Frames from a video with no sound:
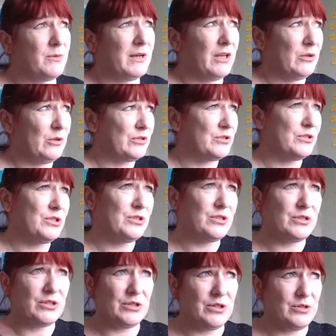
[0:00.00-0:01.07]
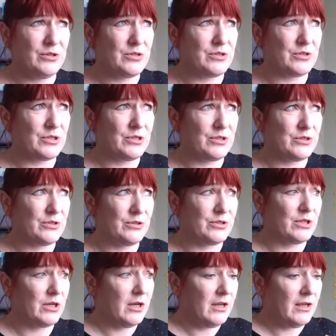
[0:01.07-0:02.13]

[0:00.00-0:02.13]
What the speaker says: Well, I know such and such and I know such and such.